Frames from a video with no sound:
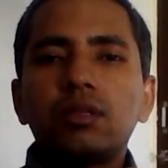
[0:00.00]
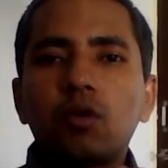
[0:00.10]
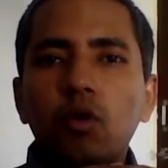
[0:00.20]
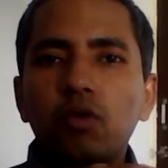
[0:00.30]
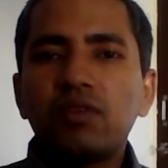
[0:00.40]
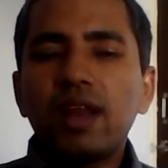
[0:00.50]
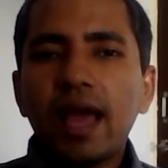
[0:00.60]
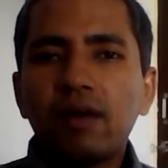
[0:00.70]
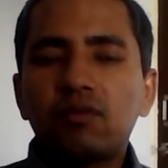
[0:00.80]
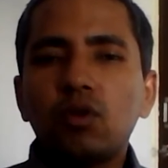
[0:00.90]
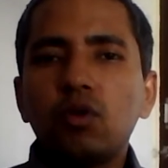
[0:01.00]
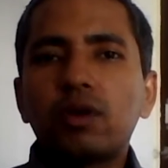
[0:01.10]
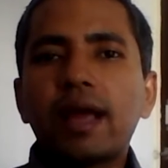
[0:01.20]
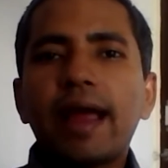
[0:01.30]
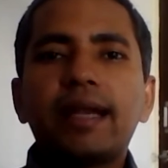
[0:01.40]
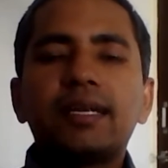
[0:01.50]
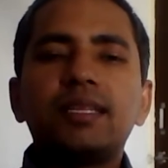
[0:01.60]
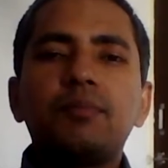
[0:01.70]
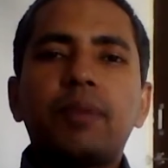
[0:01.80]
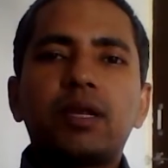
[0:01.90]
court will have to look at
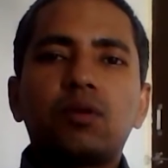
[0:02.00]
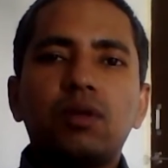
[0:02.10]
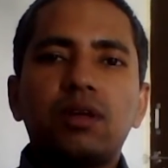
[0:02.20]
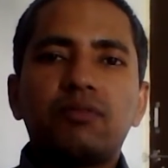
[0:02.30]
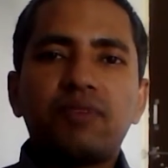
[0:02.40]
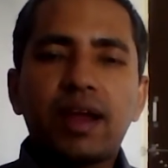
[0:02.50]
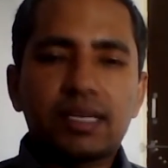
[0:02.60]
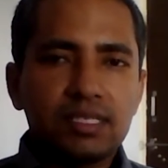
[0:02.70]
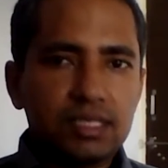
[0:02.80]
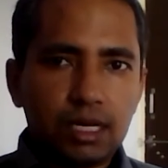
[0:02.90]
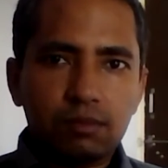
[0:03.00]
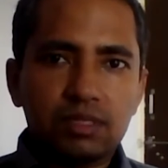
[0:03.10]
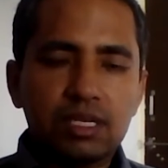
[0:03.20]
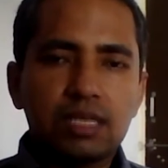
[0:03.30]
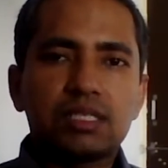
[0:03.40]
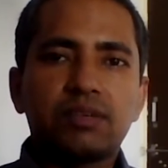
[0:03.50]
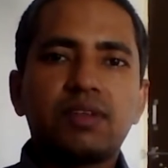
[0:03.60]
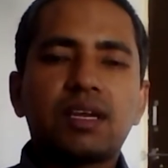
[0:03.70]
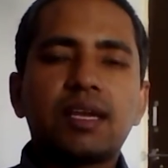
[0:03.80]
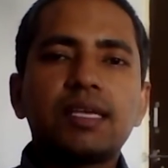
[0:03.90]
the particular facts and circumstances of
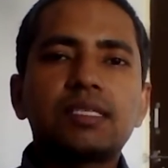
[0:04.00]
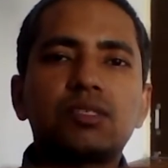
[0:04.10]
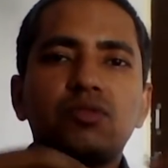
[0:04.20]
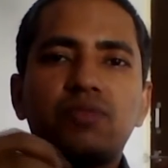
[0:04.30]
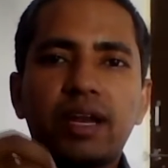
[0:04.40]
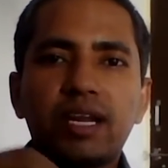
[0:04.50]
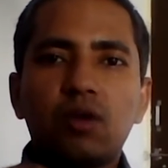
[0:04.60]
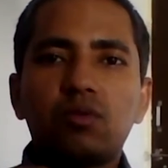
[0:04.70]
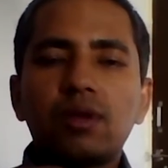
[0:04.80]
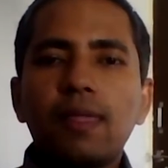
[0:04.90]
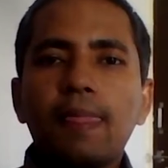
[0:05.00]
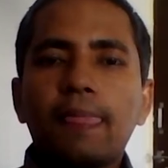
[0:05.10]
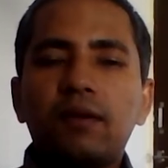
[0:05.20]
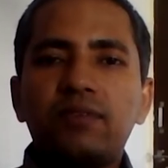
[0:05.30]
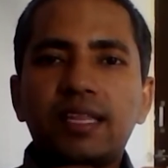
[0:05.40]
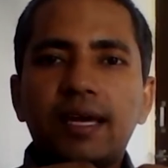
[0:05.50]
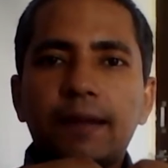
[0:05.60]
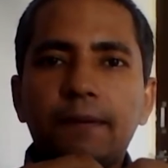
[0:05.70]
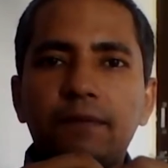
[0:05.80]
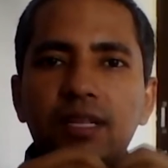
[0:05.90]
the case to find out
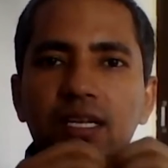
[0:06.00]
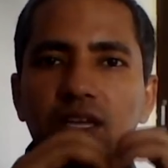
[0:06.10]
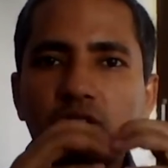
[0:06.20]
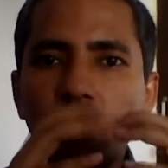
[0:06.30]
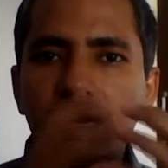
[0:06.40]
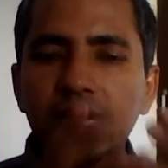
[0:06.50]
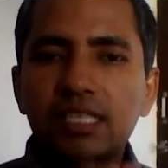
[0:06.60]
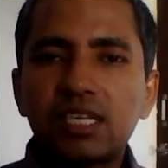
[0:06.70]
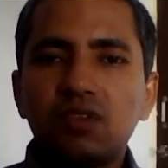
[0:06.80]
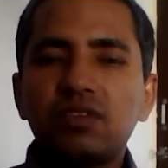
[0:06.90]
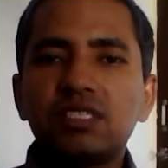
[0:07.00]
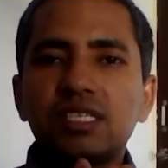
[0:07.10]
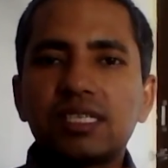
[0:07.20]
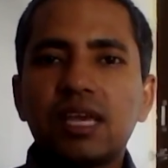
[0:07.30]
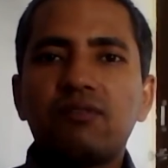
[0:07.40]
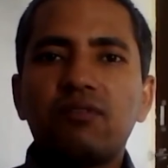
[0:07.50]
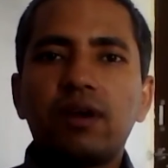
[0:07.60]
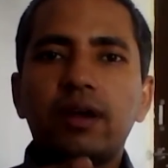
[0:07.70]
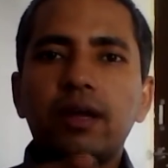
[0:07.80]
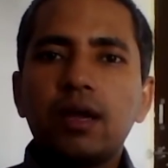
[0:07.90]
whether the context in which the same
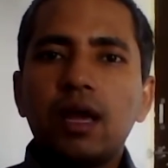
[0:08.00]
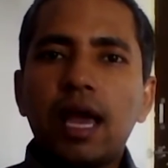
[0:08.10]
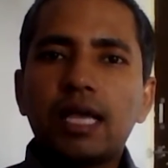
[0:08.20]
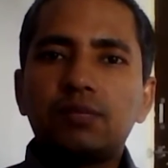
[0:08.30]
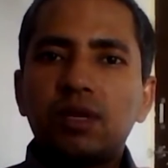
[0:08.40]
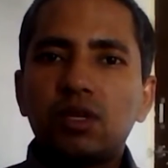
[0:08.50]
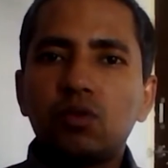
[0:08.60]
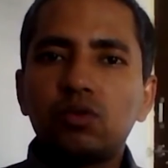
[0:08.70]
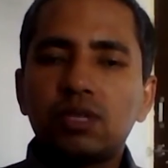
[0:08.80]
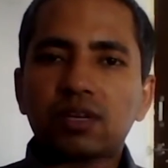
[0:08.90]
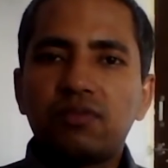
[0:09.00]
word has been used in